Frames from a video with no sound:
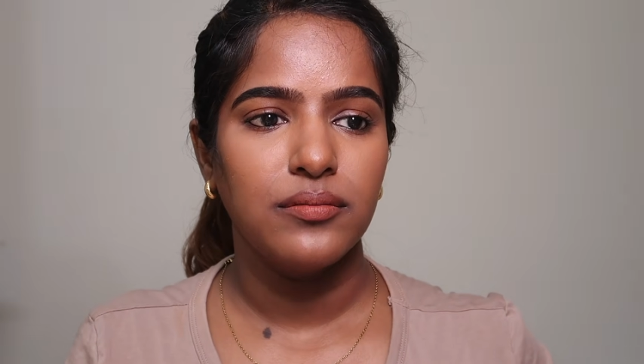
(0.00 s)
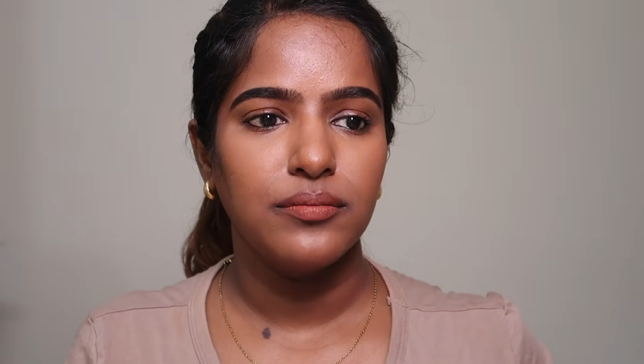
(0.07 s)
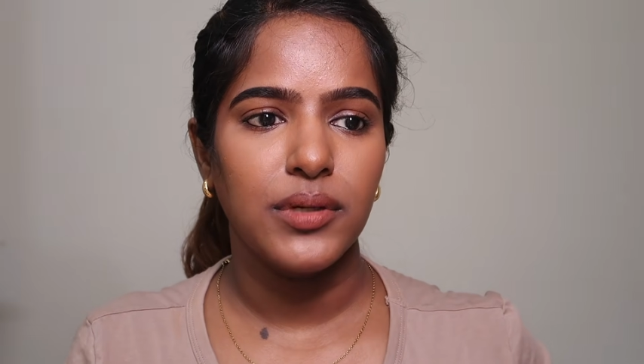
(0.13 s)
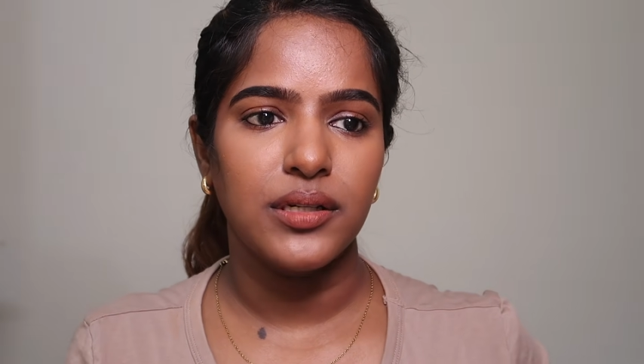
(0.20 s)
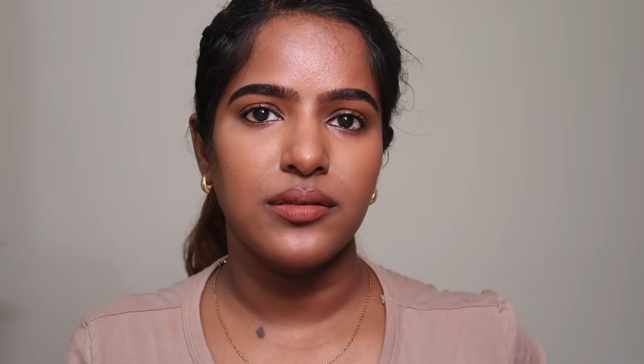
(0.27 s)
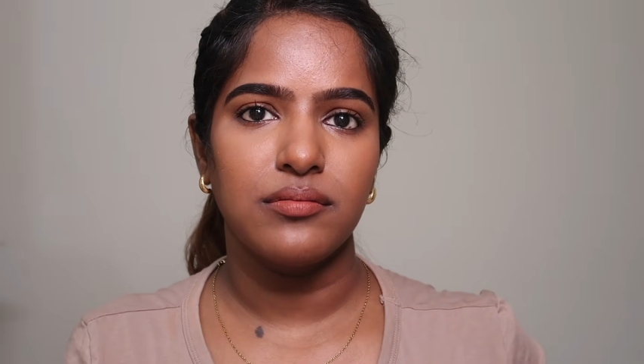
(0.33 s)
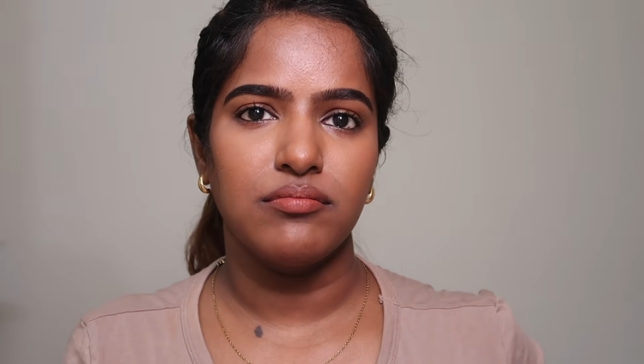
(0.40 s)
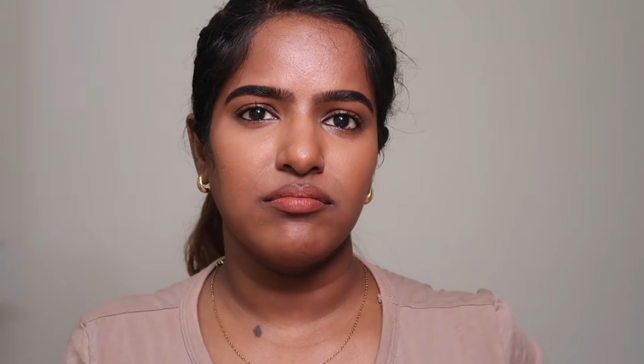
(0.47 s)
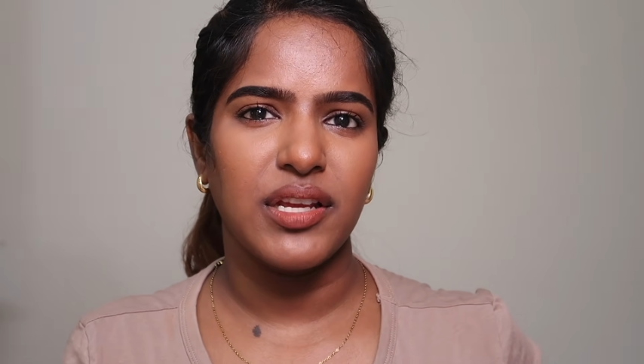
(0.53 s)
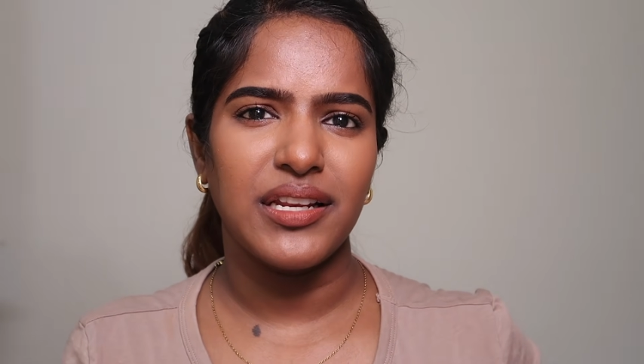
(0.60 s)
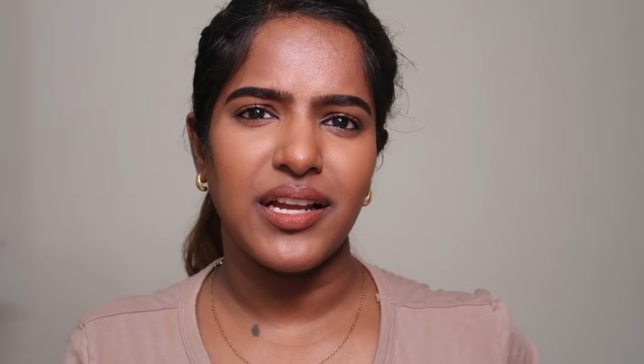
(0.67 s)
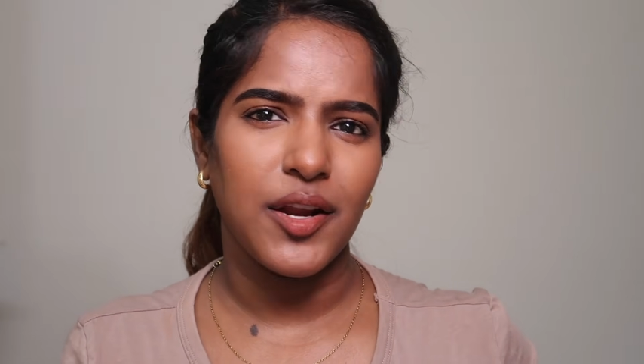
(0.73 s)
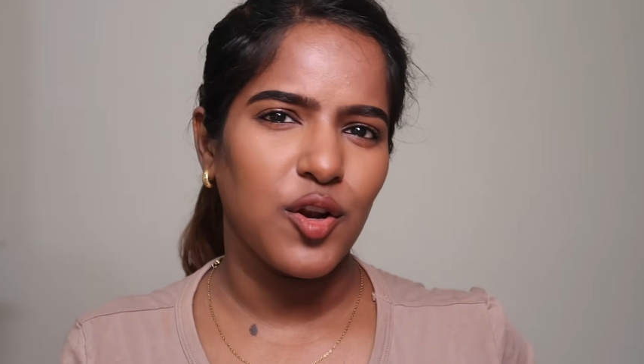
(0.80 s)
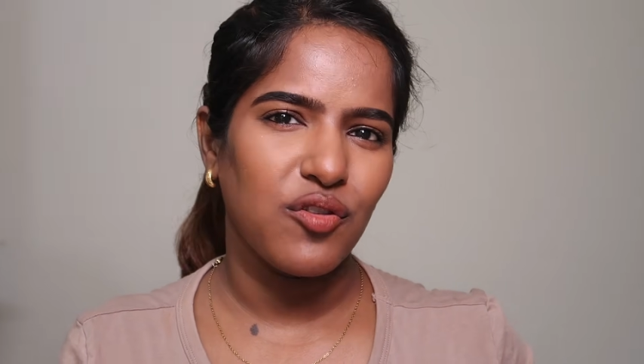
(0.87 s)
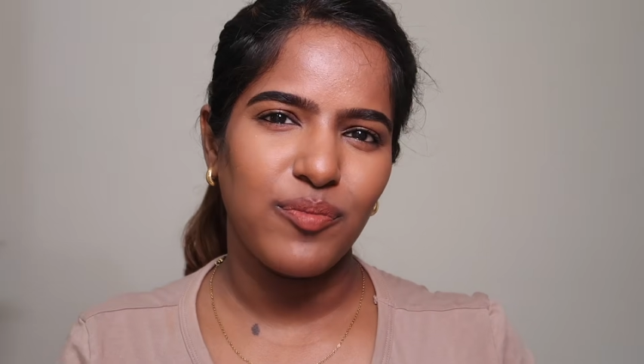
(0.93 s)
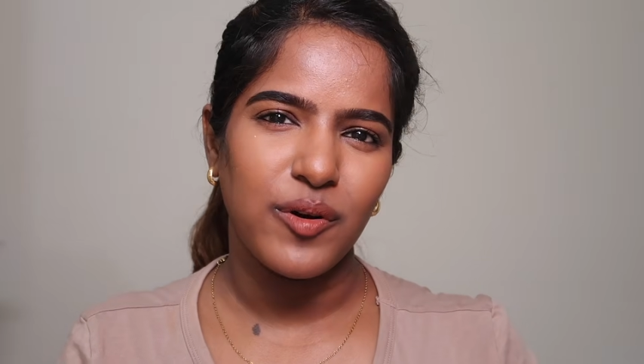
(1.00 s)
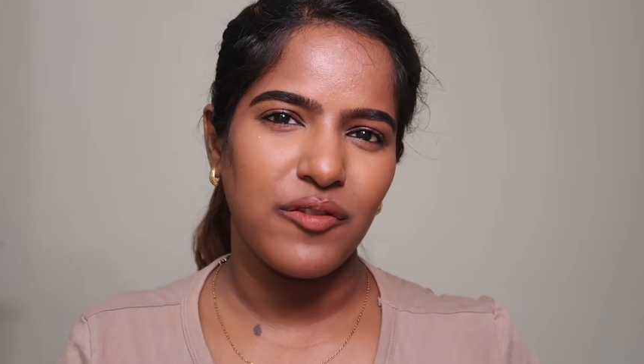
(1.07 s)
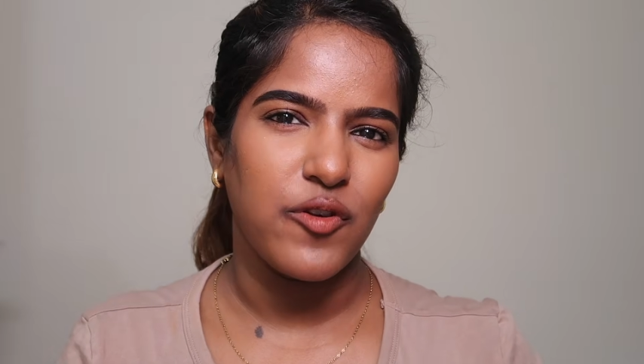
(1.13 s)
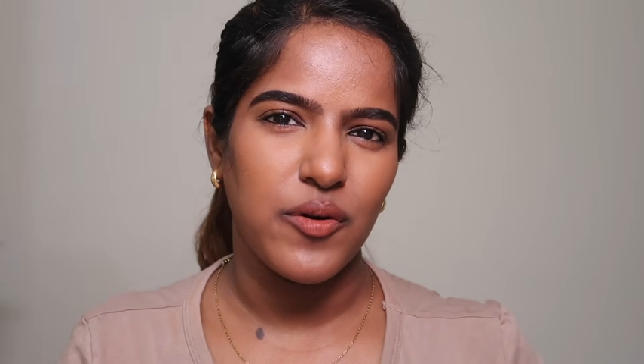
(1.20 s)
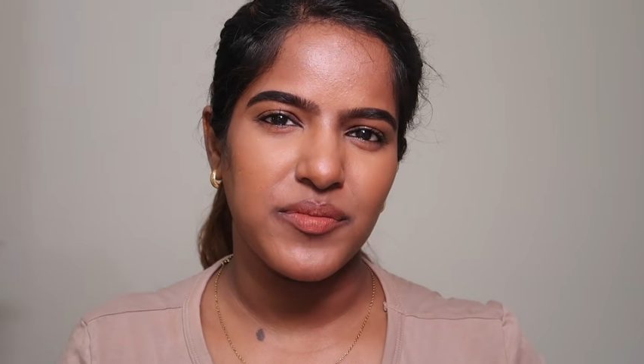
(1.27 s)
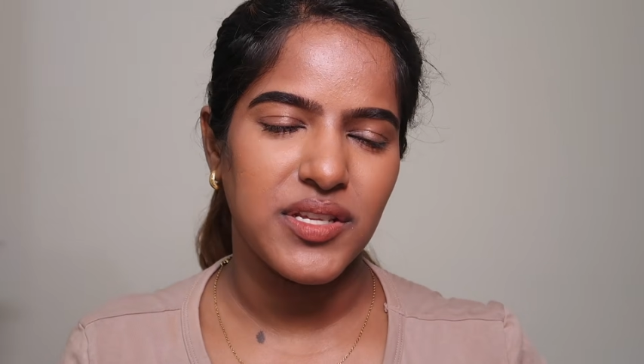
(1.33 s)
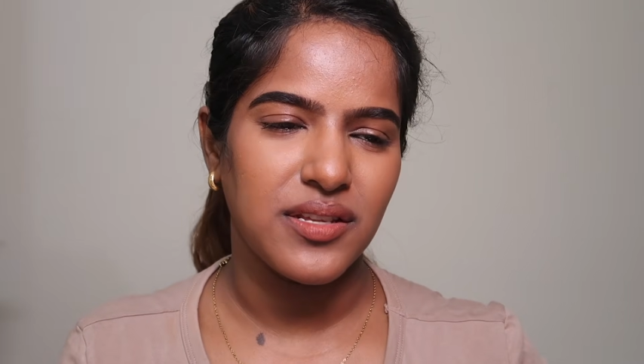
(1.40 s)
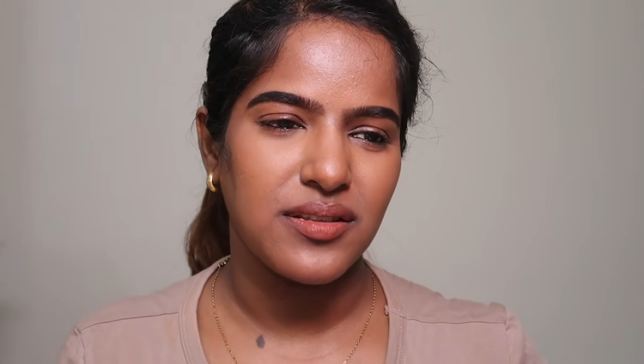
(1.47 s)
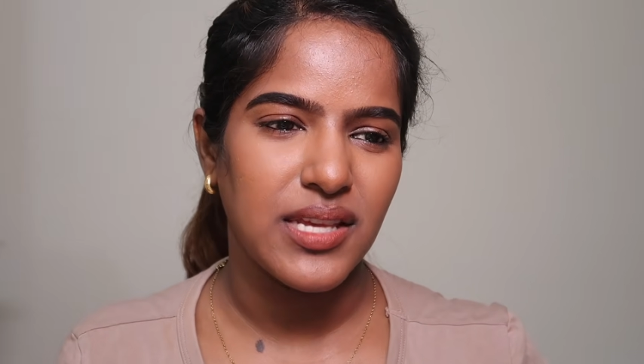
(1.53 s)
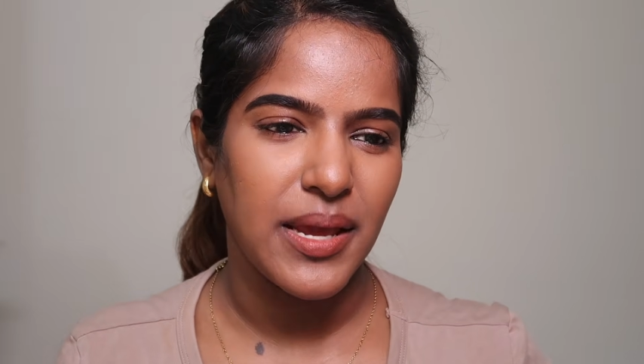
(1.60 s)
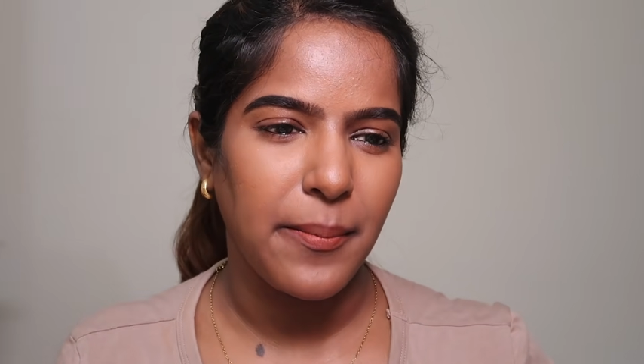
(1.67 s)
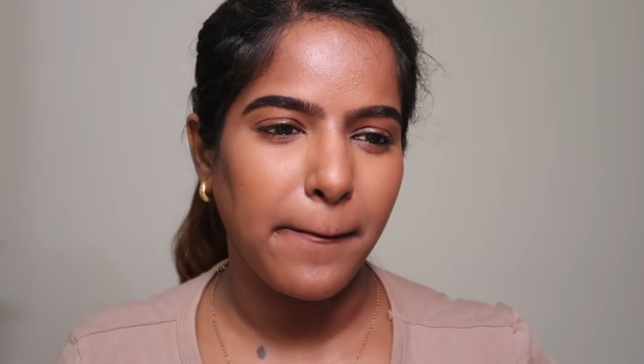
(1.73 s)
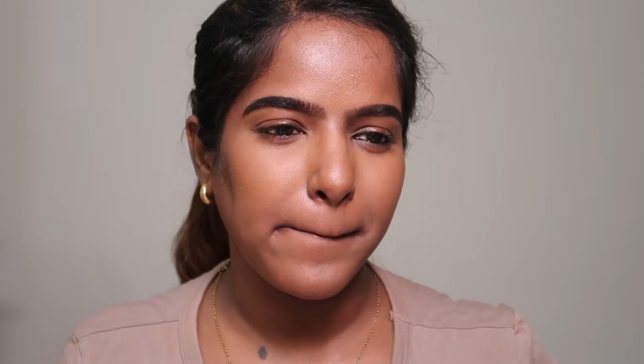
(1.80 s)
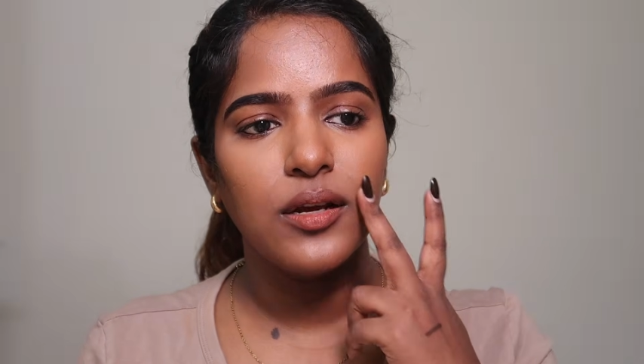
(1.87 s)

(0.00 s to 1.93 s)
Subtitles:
but it kind of performs the same.